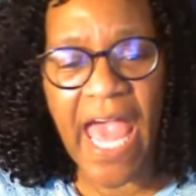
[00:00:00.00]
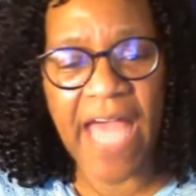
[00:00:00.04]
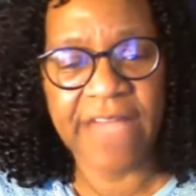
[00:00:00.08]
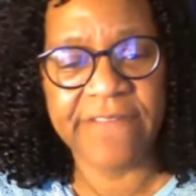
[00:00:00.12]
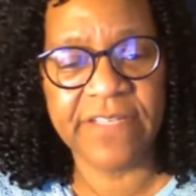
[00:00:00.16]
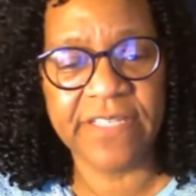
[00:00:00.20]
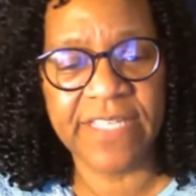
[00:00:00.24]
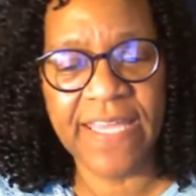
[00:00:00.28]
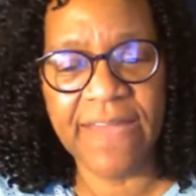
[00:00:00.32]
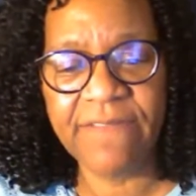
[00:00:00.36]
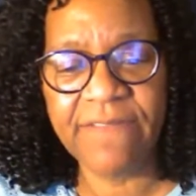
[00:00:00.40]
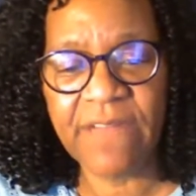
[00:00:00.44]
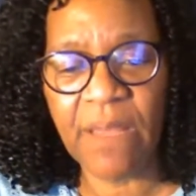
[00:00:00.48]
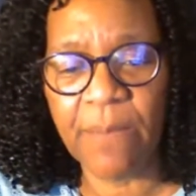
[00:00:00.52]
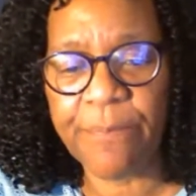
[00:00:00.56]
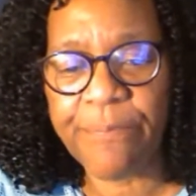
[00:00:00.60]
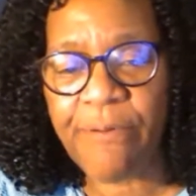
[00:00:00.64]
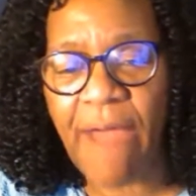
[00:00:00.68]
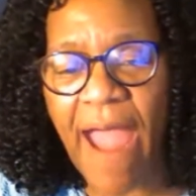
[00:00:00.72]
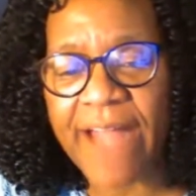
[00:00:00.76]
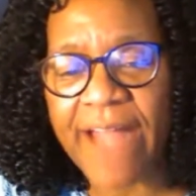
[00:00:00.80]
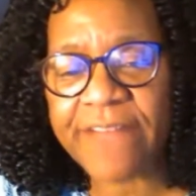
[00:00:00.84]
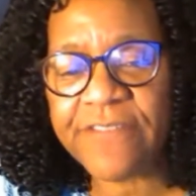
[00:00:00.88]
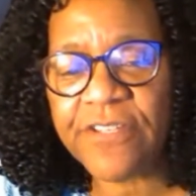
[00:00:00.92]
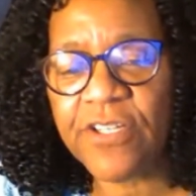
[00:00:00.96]
and to give them
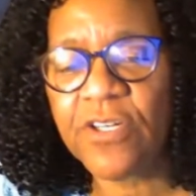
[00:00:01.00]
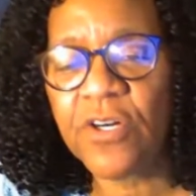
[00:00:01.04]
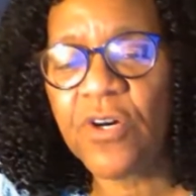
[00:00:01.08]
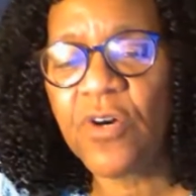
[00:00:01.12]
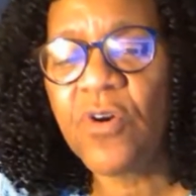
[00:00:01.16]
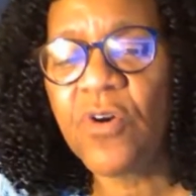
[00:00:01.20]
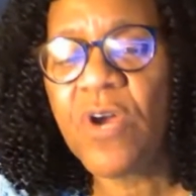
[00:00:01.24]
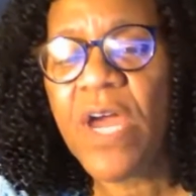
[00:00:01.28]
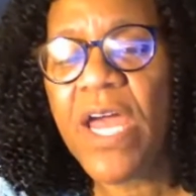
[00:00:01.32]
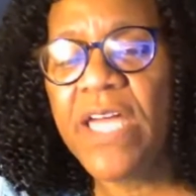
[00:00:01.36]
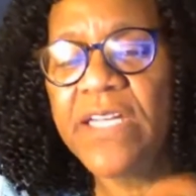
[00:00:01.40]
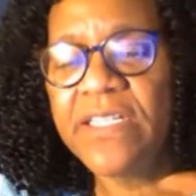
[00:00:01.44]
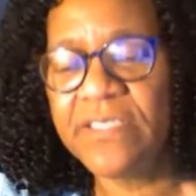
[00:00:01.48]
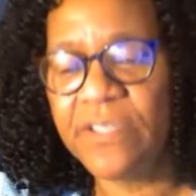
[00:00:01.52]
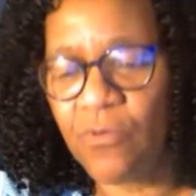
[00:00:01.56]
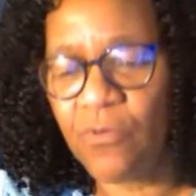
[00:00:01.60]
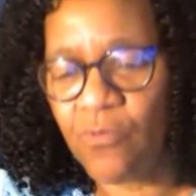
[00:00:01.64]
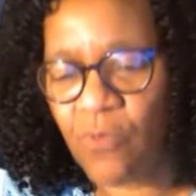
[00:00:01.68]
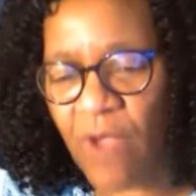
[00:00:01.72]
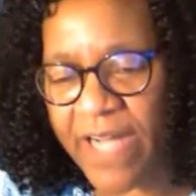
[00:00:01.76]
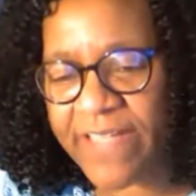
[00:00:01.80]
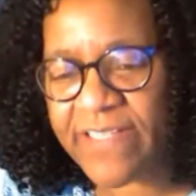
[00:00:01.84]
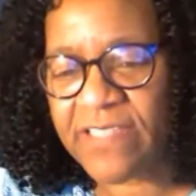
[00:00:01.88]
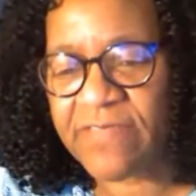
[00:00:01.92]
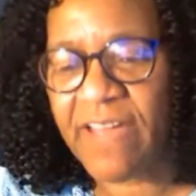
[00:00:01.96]
practical
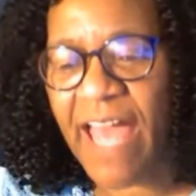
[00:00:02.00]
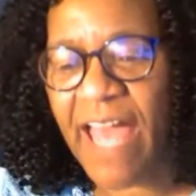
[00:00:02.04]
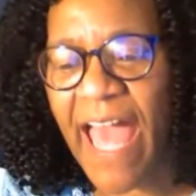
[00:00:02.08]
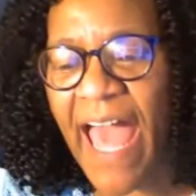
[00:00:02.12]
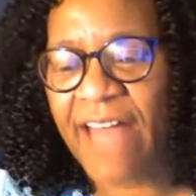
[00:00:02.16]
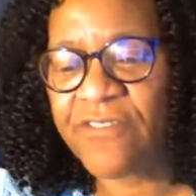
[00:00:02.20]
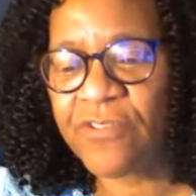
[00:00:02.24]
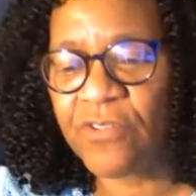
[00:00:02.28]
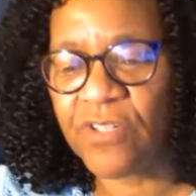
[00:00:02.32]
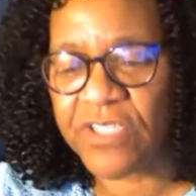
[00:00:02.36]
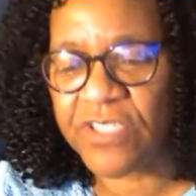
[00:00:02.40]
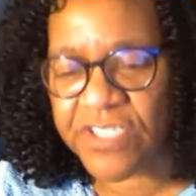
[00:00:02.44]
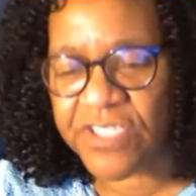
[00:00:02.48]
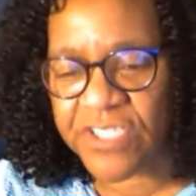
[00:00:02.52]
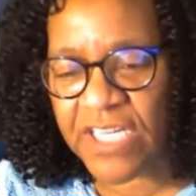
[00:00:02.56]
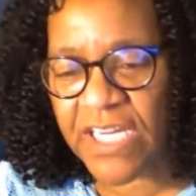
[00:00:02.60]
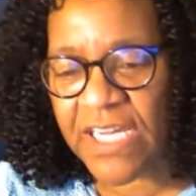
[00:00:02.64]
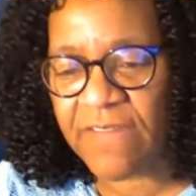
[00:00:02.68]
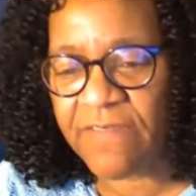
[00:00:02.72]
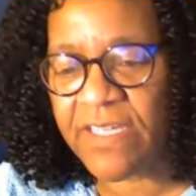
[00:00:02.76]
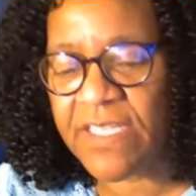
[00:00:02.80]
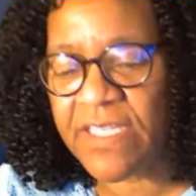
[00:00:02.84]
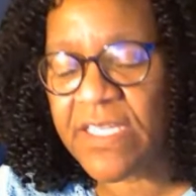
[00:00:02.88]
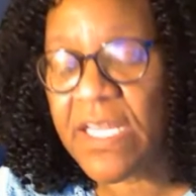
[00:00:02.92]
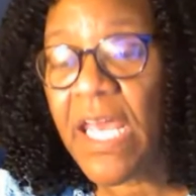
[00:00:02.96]
directives of how to
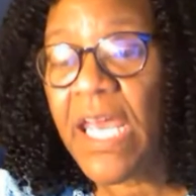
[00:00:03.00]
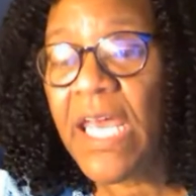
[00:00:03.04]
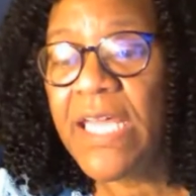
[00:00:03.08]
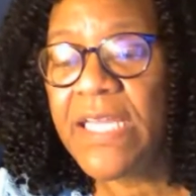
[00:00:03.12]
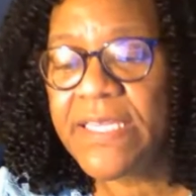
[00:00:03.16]
achieve it.